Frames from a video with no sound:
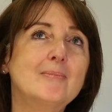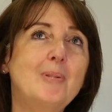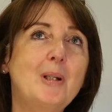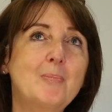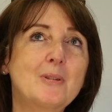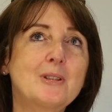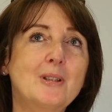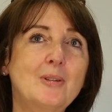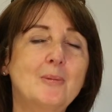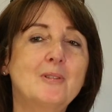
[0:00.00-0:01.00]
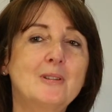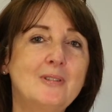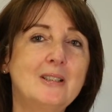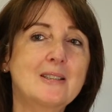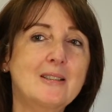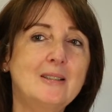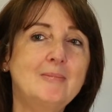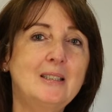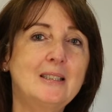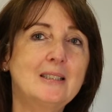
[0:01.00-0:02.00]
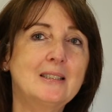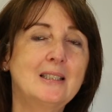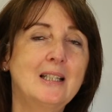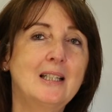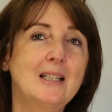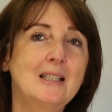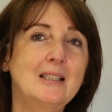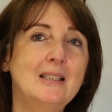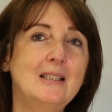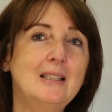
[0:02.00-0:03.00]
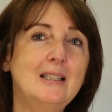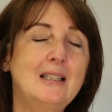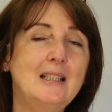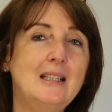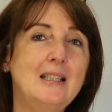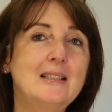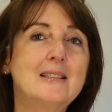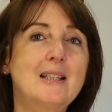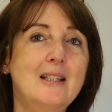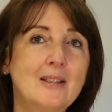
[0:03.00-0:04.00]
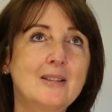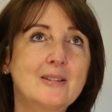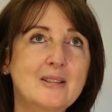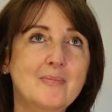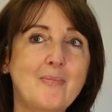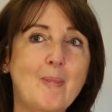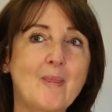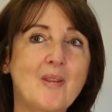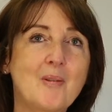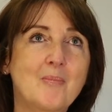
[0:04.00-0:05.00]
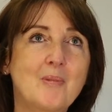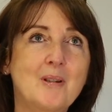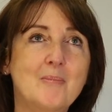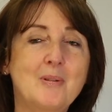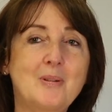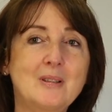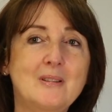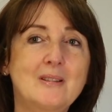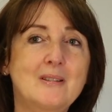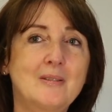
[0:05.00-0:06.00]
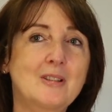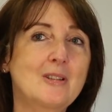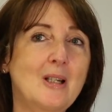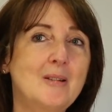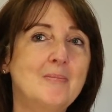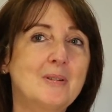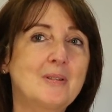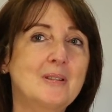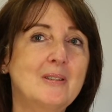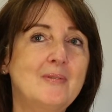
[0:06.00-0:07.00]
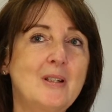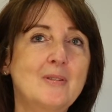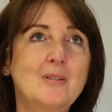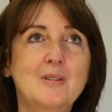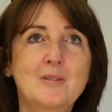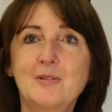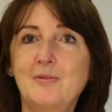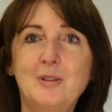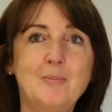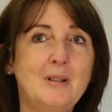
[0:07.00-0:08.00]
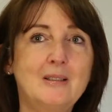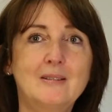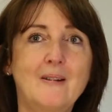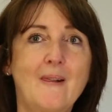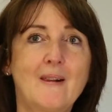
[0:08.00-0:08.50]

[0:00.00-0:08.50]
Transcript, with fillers: People turn up for the first time here in tears with, because they're so ashamed, because they've never gone to a food bank